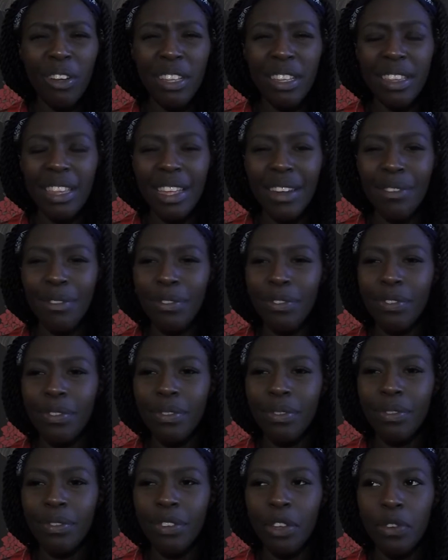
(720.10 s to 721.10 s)
than
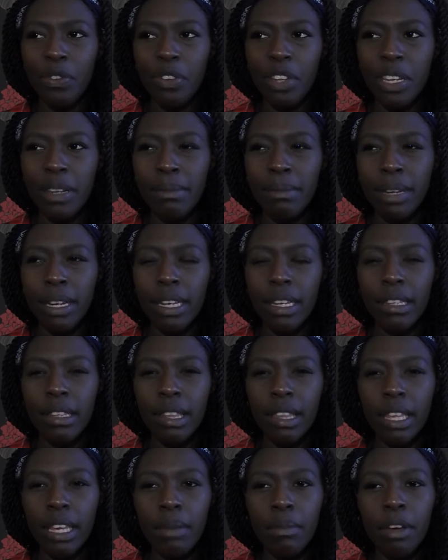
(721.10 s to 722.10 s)
15 minutes.
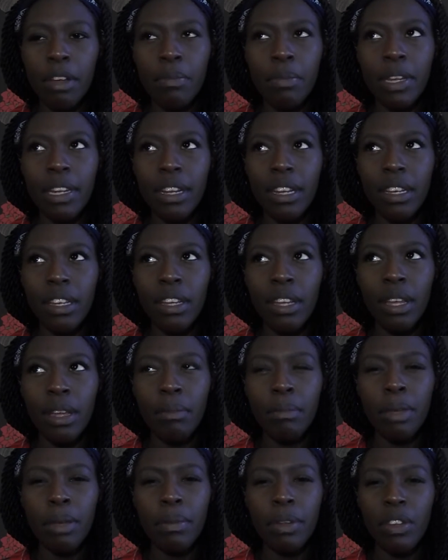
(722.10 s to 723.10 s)
I think it might have been
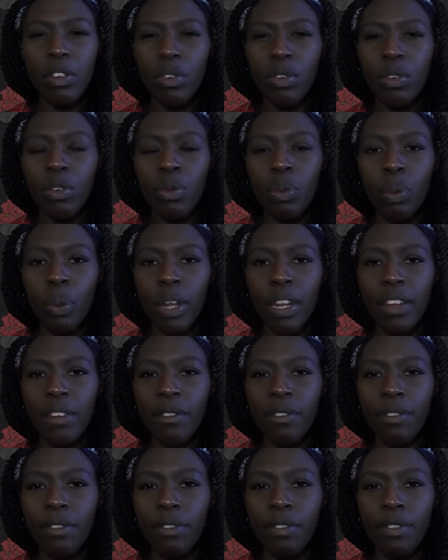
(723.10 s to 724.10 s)
maybe
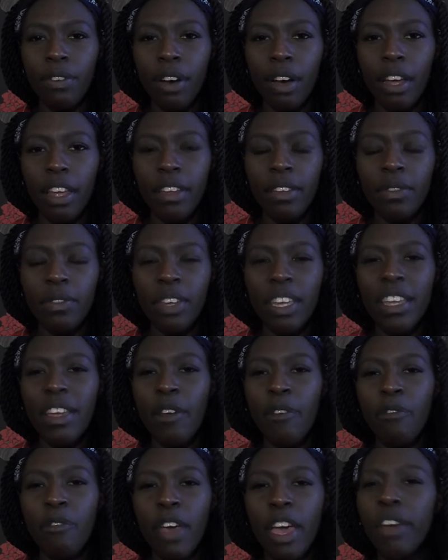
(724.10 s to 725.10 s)
25.
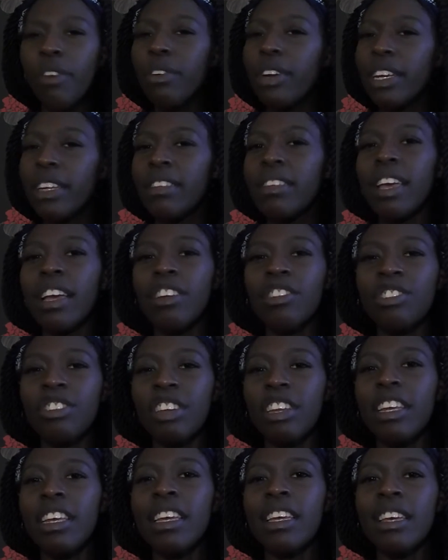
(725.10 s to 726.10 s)
It varies
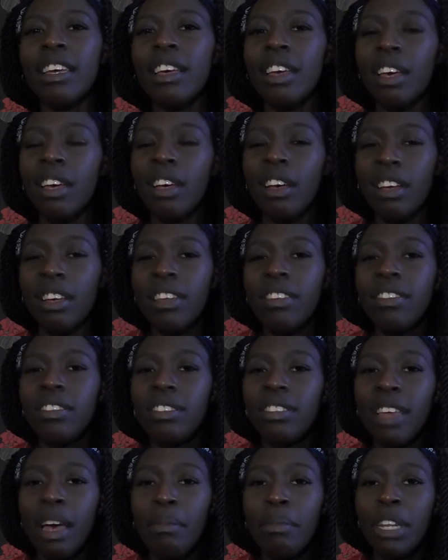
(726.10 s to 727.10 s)
actually. I guess
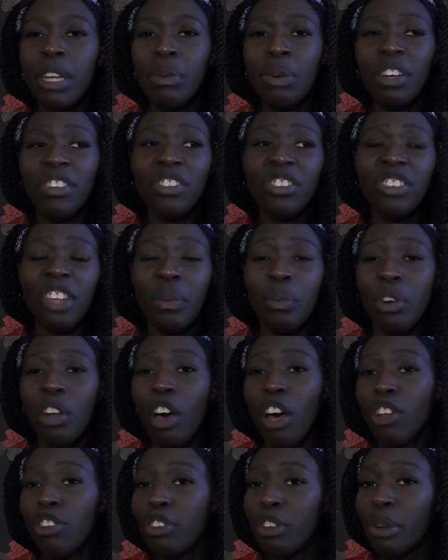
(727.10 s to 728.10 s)
it's how many questions they want to
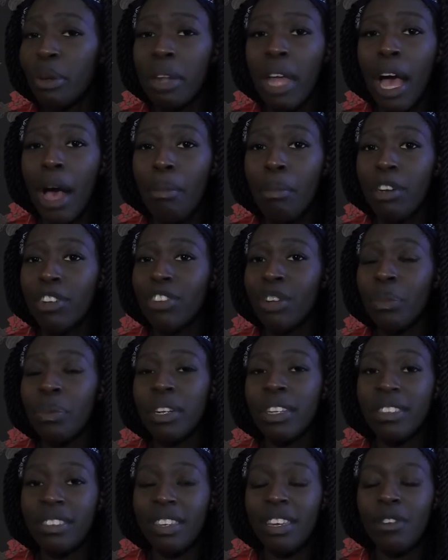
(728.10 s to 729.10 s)
ask you and how much they want
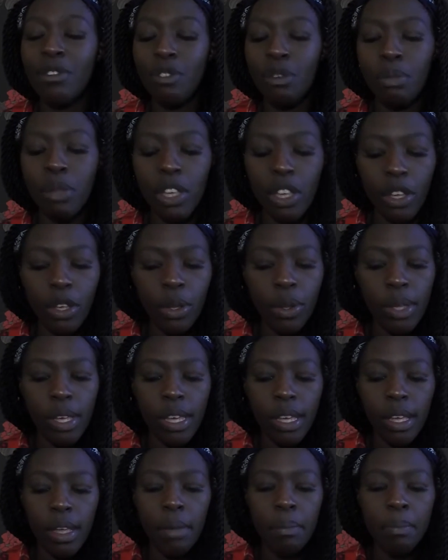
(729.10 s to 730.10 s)
to see from you.
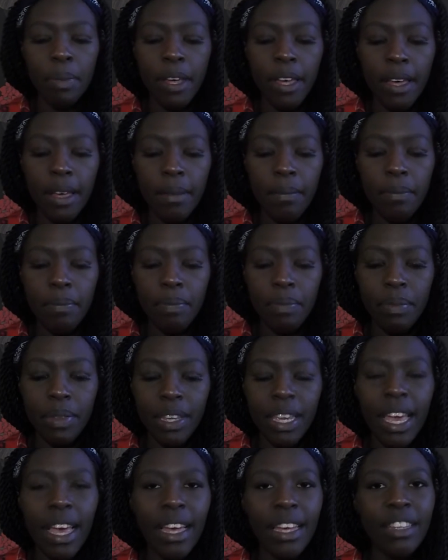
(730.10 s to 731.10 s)
But
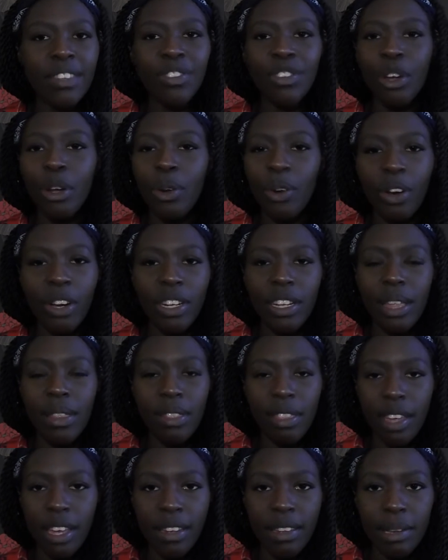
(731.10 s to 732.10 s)
yeah, it's no longer than
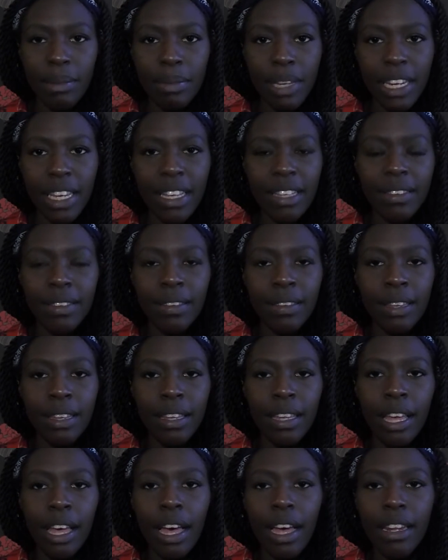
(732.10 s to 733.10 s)
30 minutes,
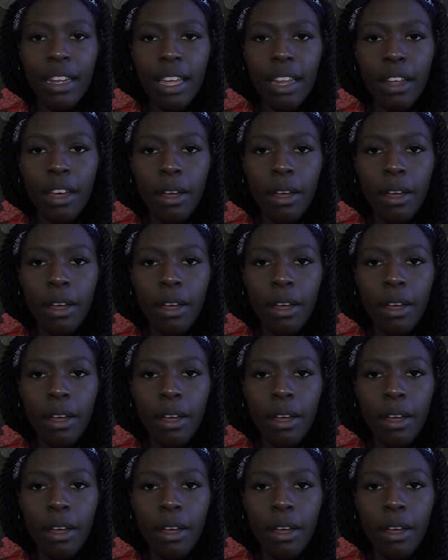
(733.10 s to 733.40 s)
and then